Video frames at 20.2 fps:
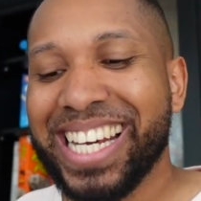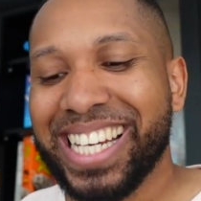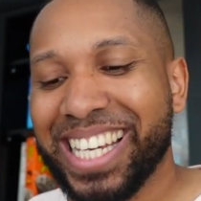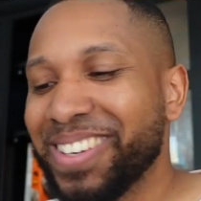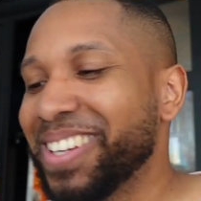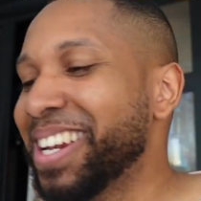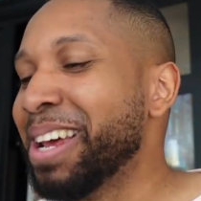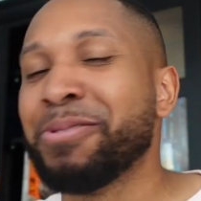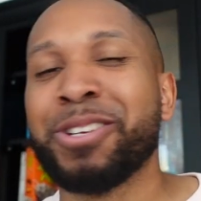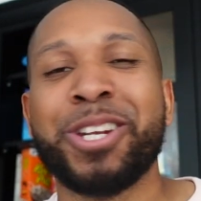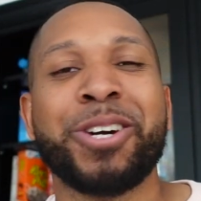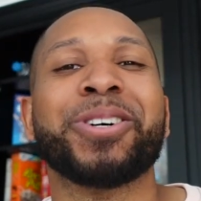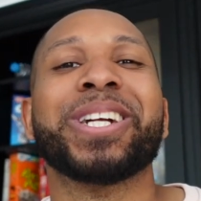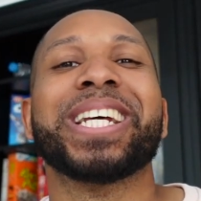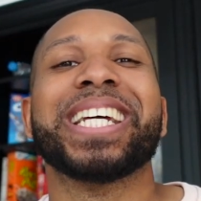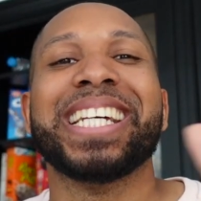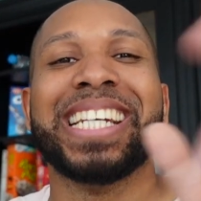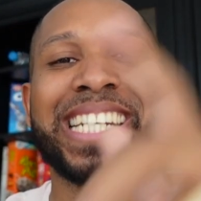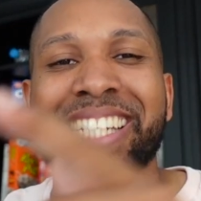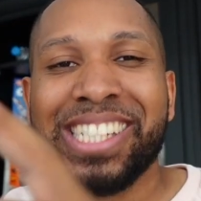let me know what
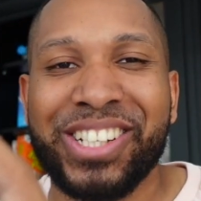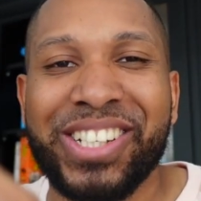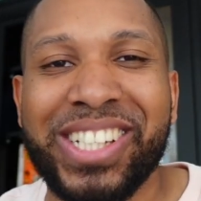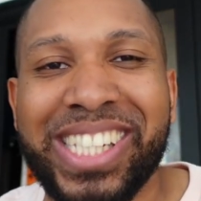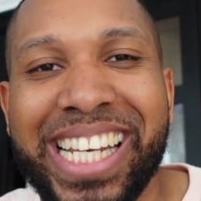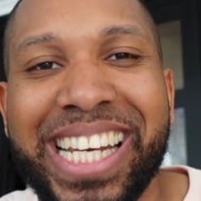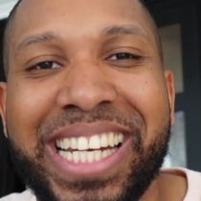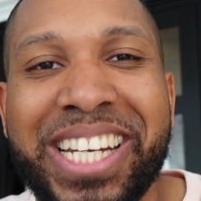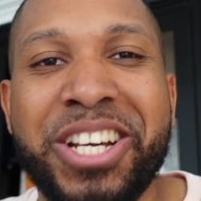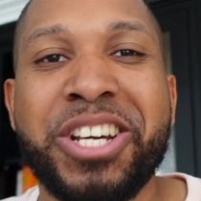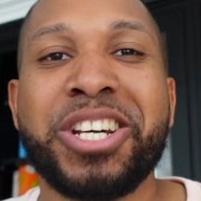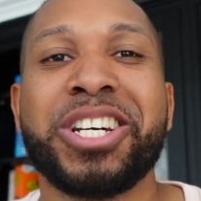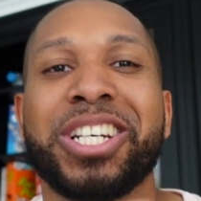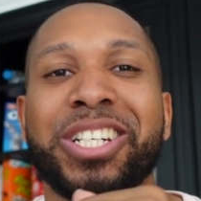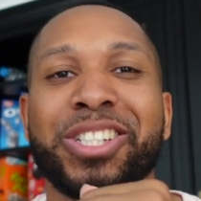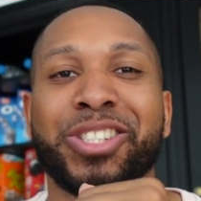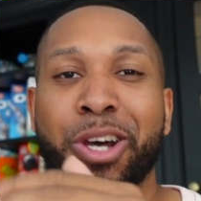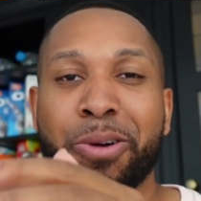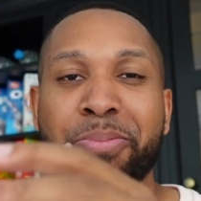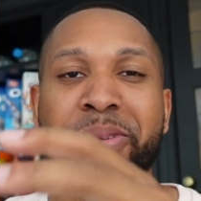it is. So he said,
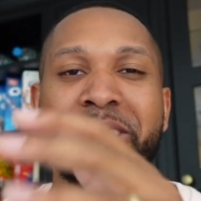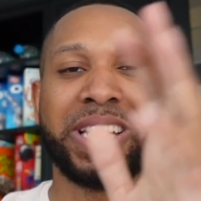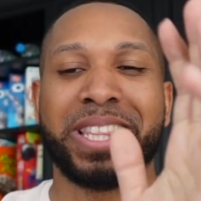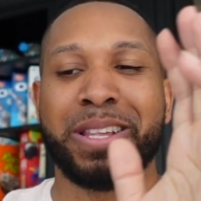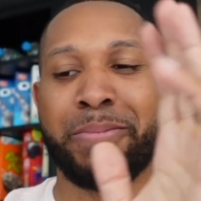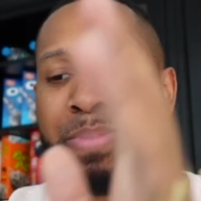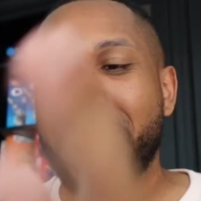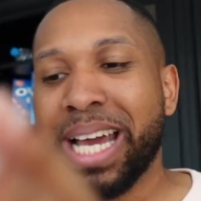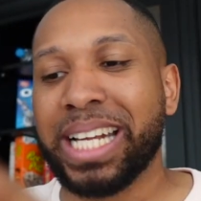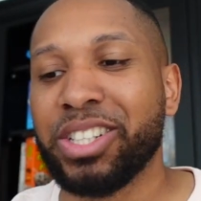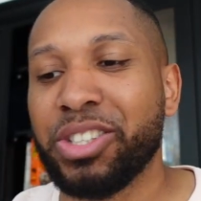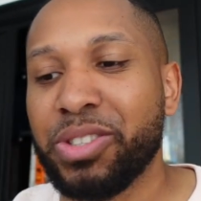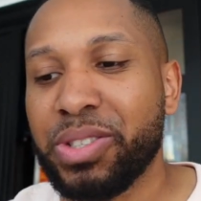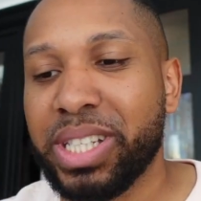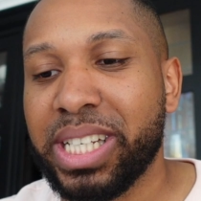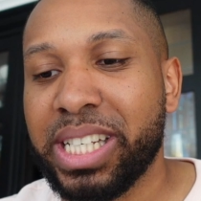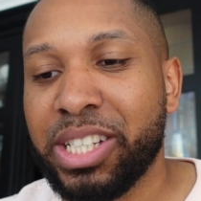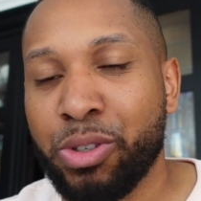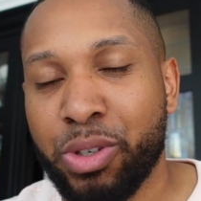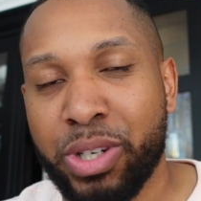Tomi, the bad news
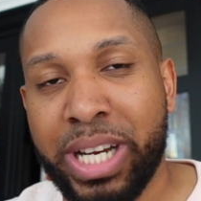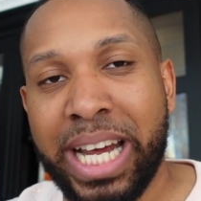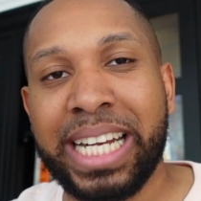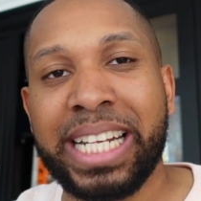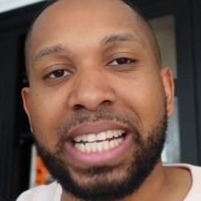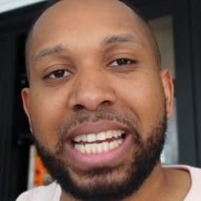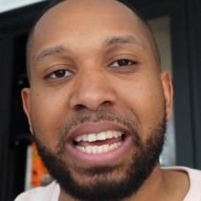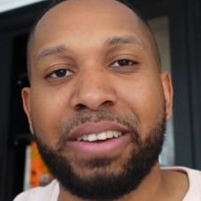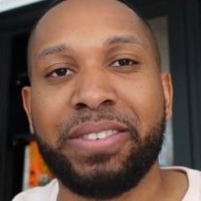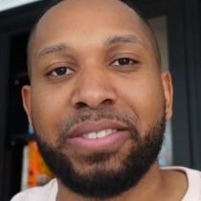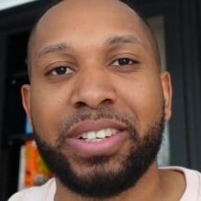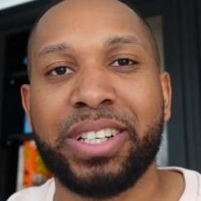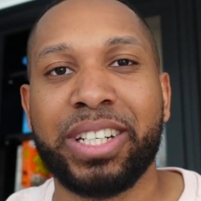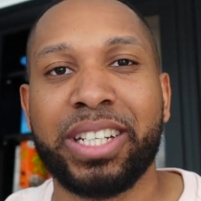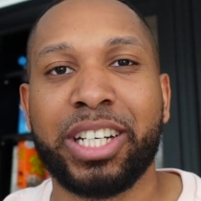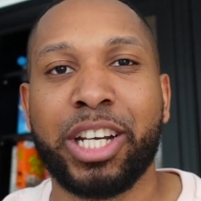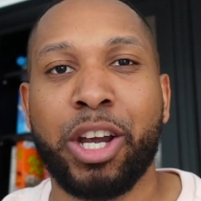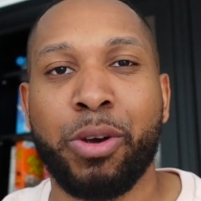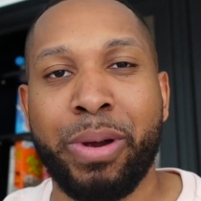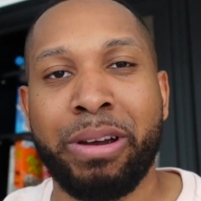is your
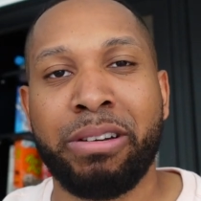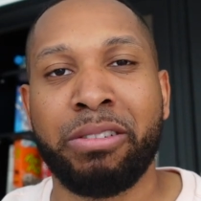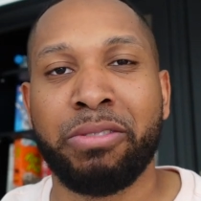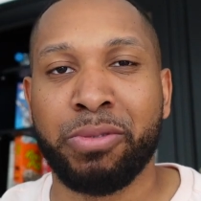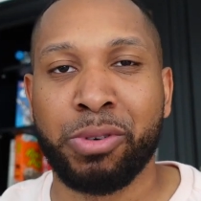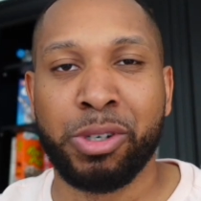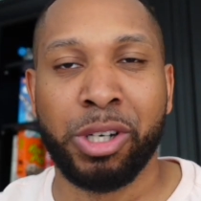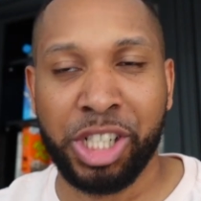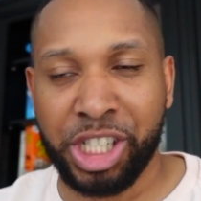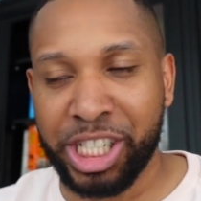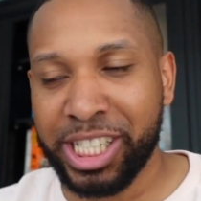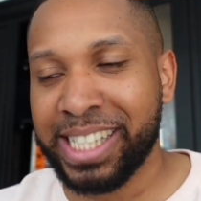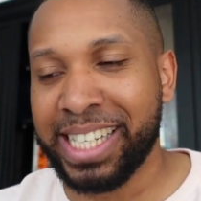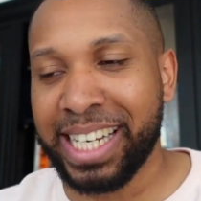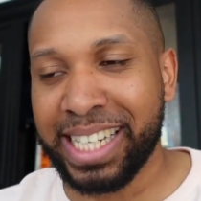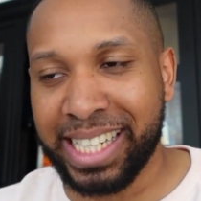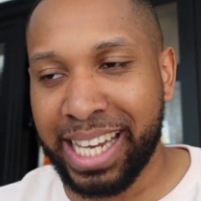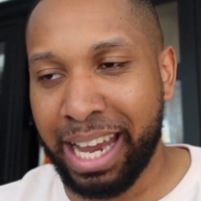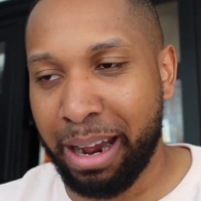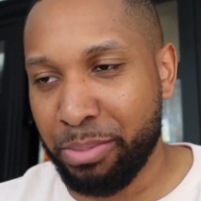911 Carrera 4
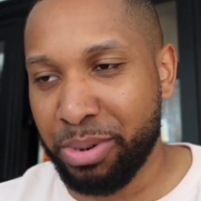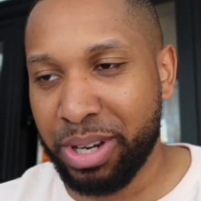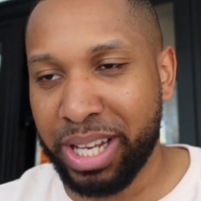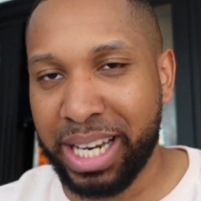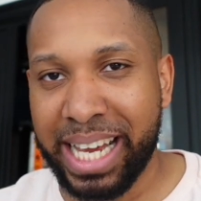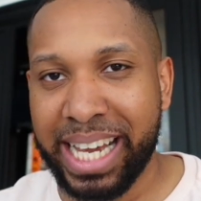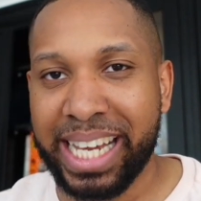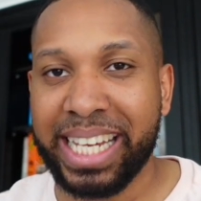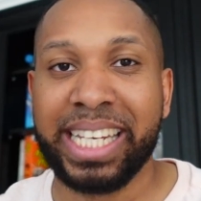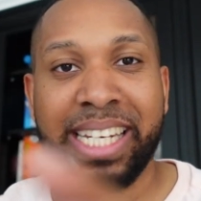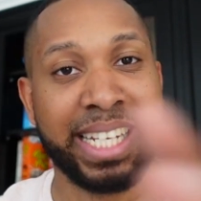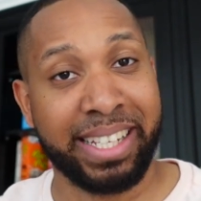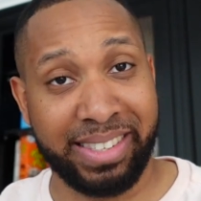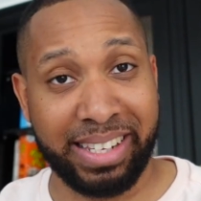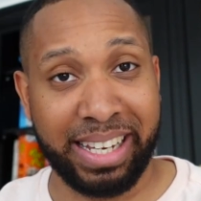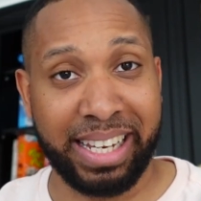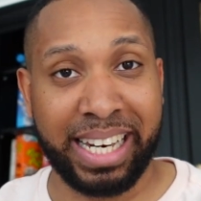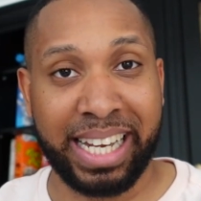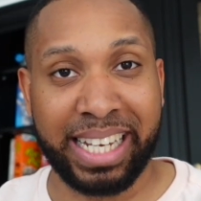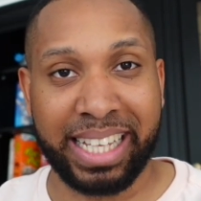GTS Cabriolet. He didn't
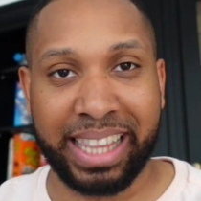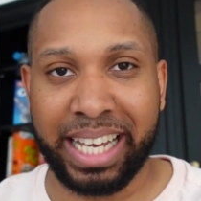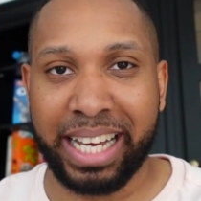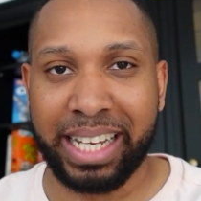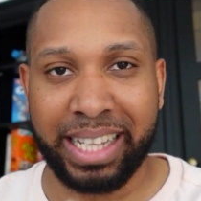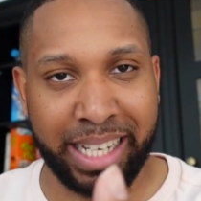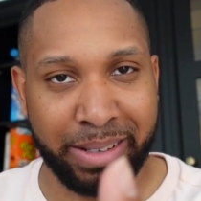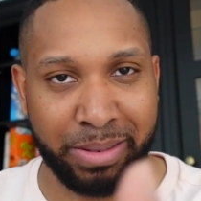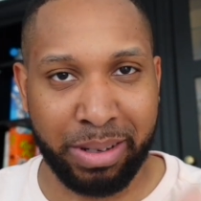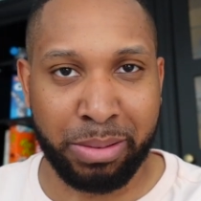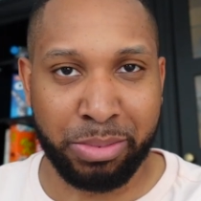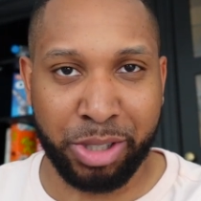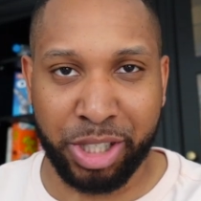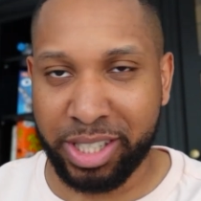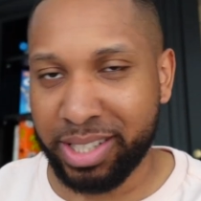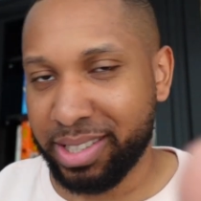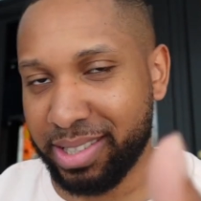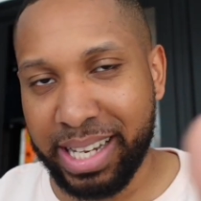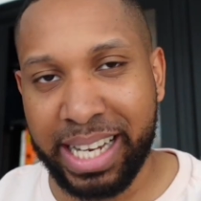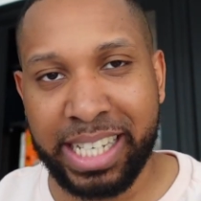say it like that, I'm
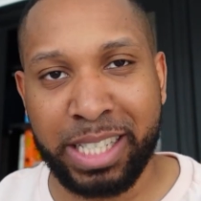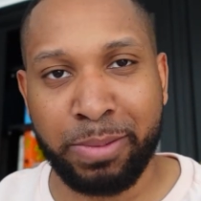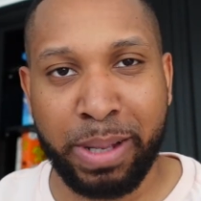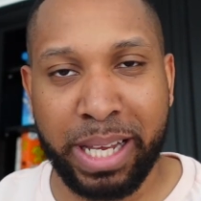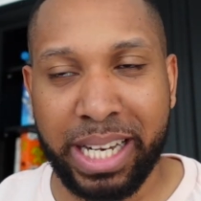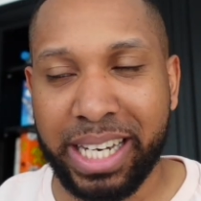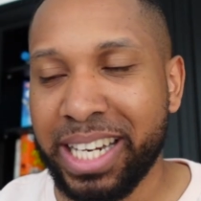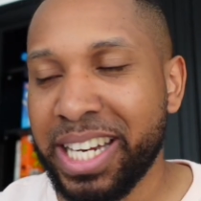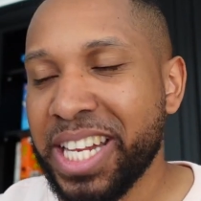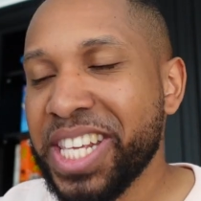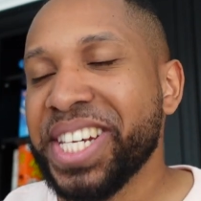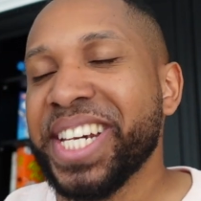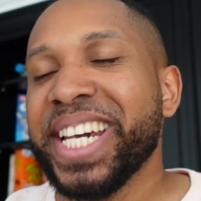just explaining.